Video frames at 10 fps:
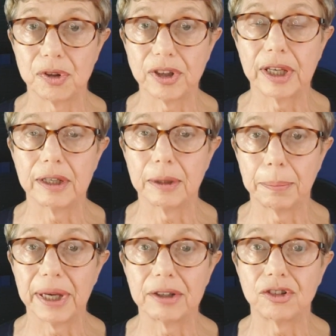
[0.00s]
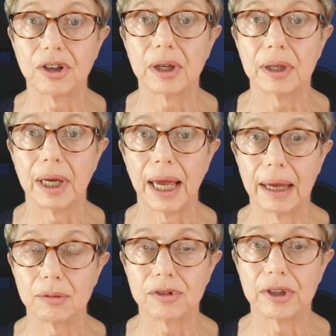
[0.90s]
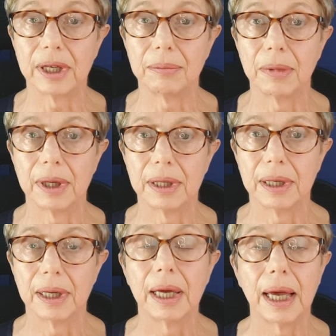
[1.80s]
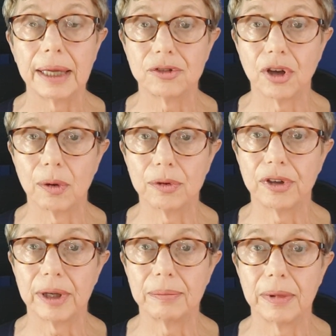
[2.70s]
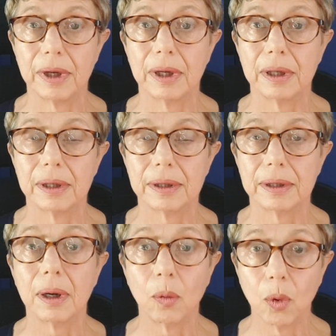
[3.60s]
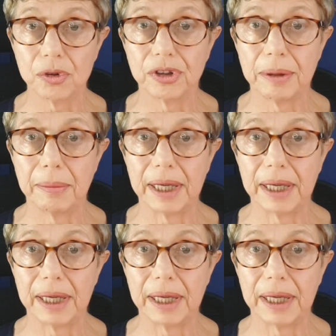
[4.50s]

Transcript: particular picture out to him and told him what it